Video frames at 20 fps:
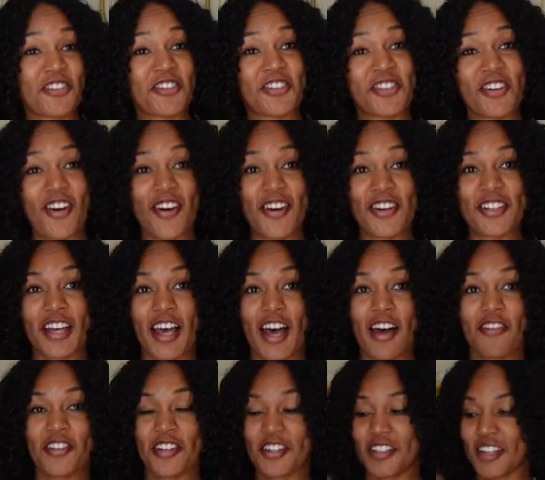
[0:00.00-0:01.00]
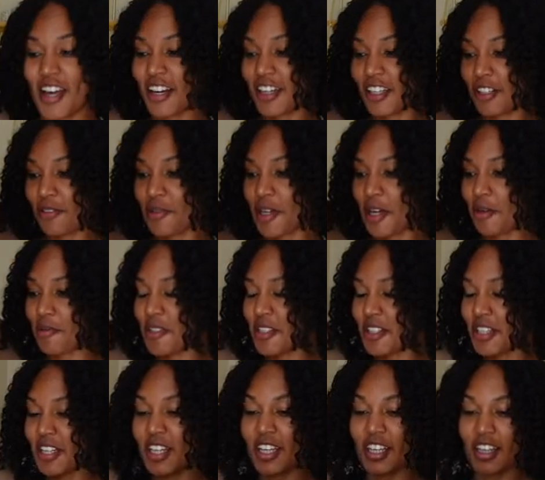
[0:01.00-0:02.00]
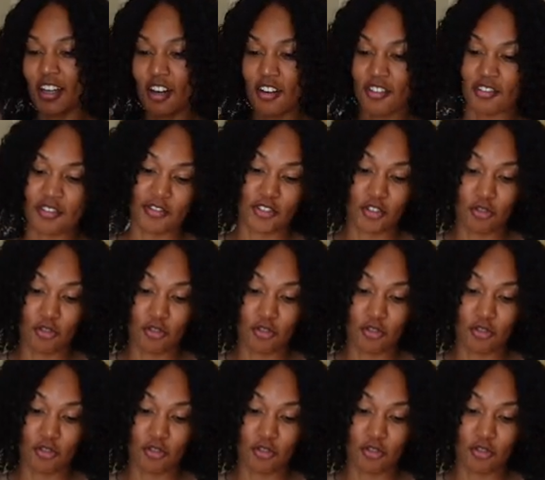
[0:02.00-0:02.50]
on Zara to have exactly what I was thinking of.